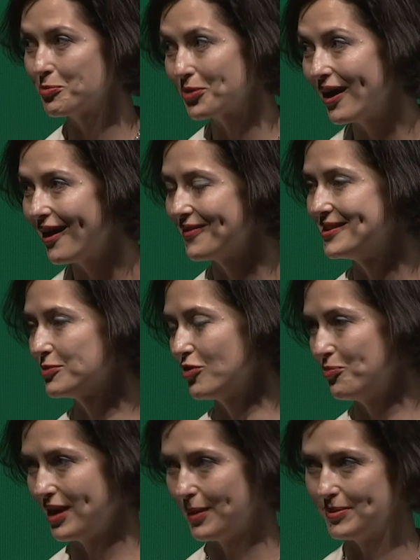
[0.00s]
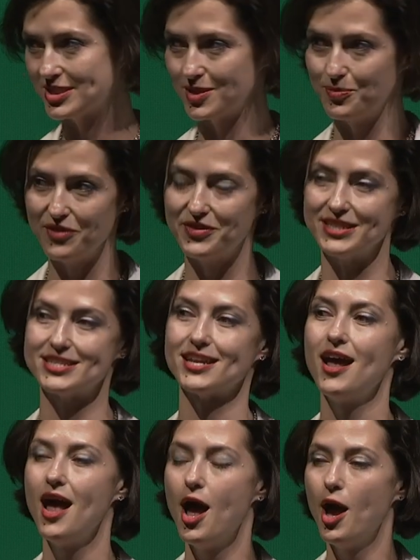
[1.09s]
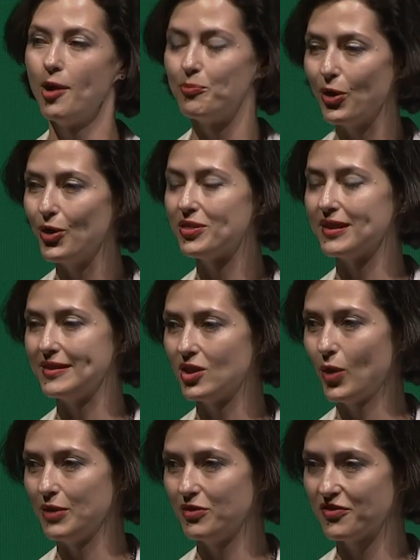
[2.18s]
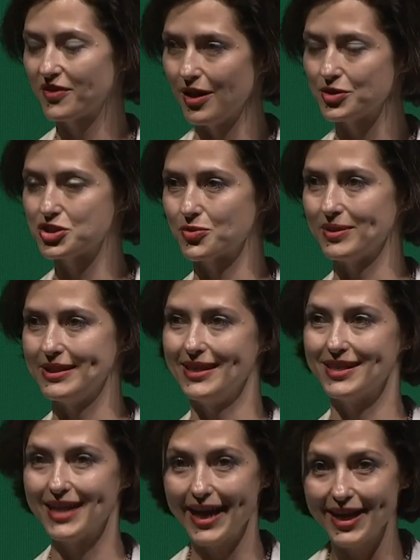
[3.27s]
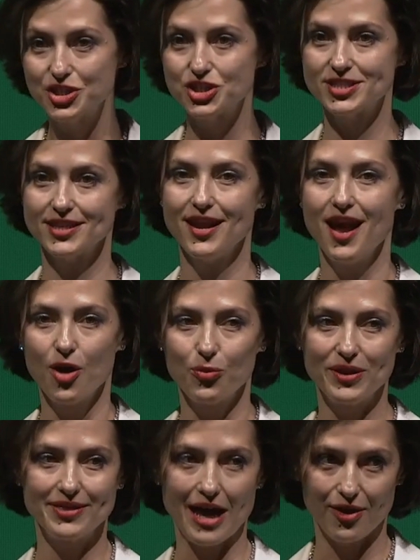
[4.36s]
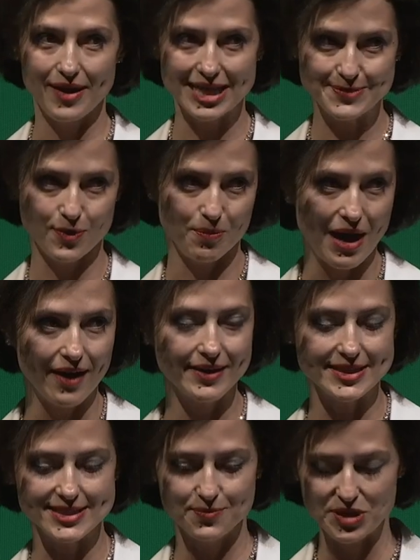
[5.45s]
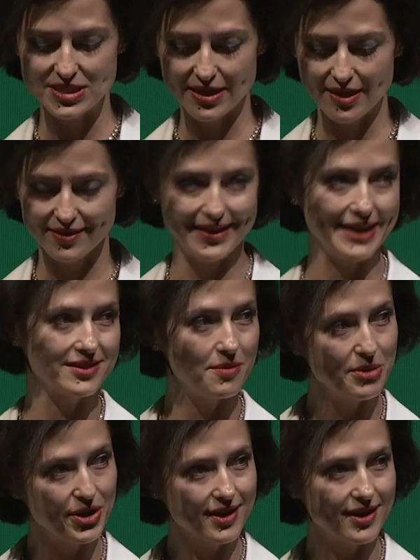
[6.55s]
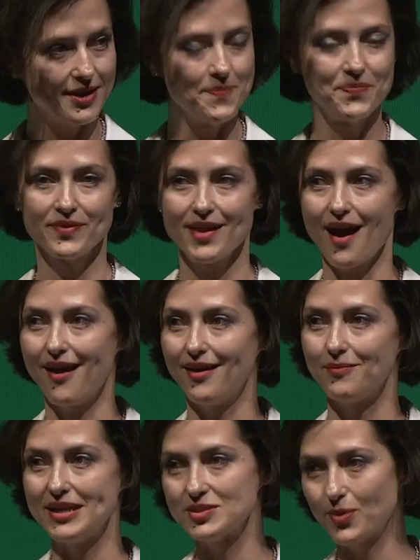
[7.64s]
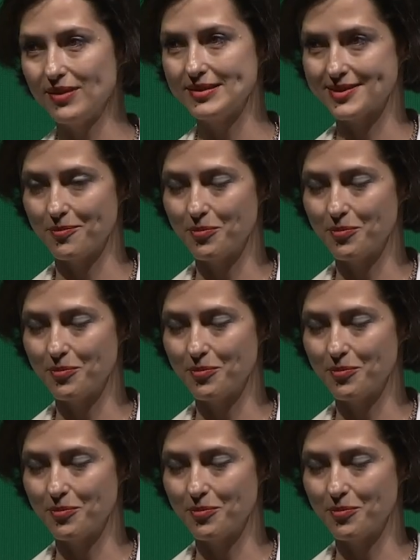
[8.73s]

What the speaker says: proud that we've been able to pivot both in the way we've culturally engaged with our export markets, in particular Latin America, as well as some